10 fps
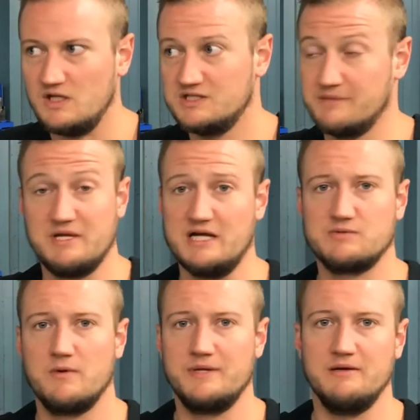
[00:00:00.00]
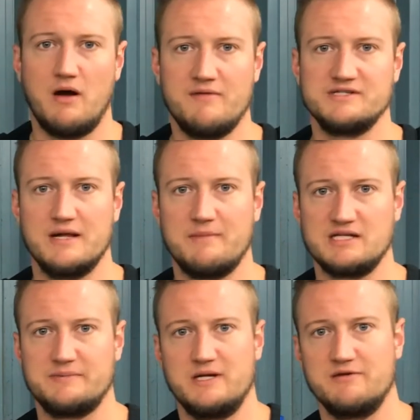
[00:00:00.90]
some of you guys will be. Obviously, I'm
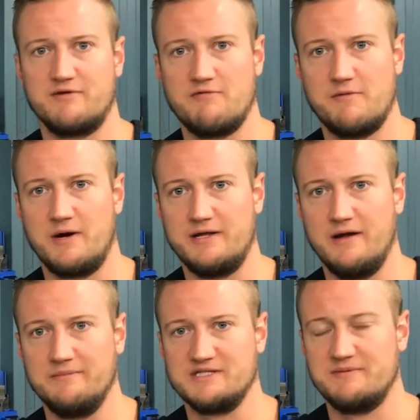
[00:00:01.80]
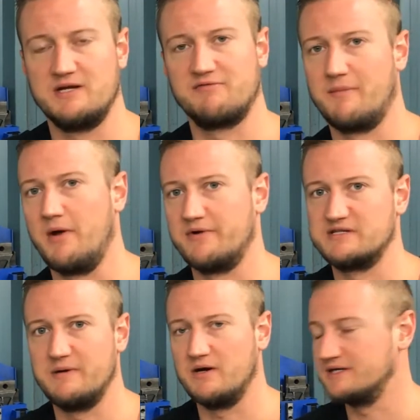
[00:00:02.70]
not speaking for everybody. I'm just speaking from my own
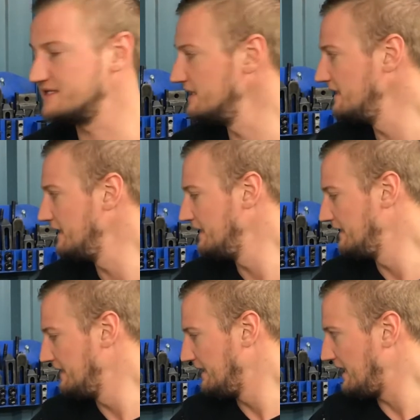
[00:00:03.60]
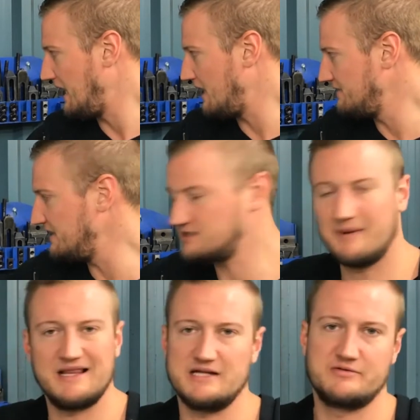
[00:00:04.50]
experience. These
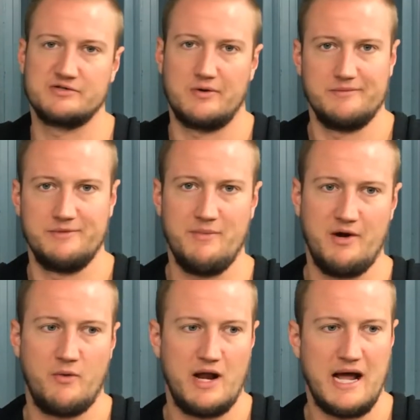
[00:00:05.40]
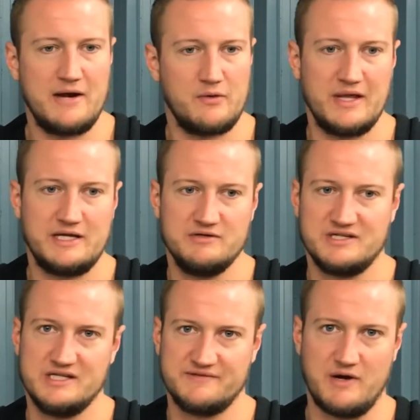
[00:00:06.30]
are my last resort, no matter what. I don't like
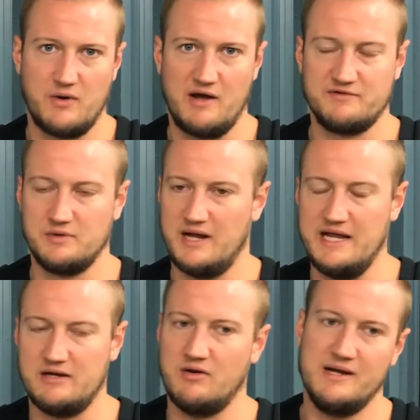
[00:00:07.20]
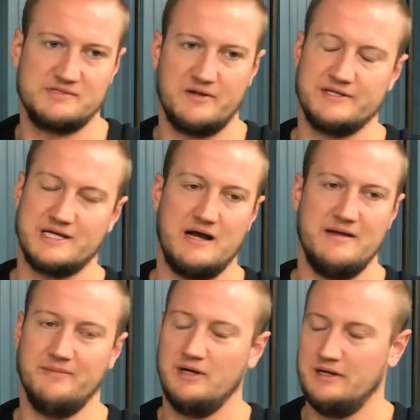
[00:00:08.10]
using these if I don't have to. I hit clamps all the
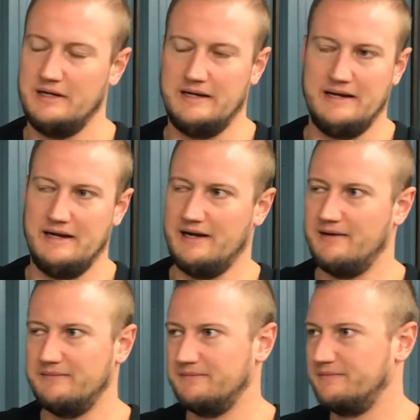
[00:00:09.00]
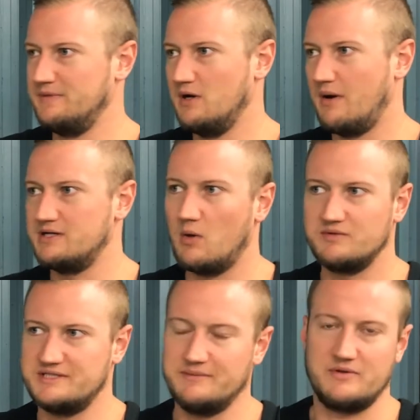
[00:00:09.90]
time. Um, you know, I
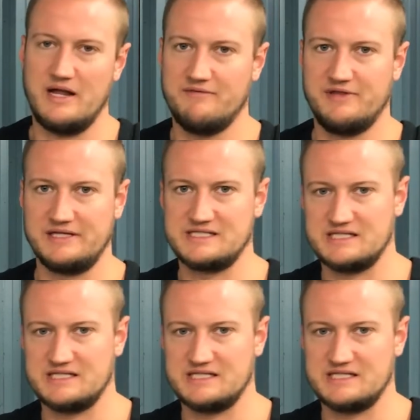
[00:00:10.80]
don't typically have things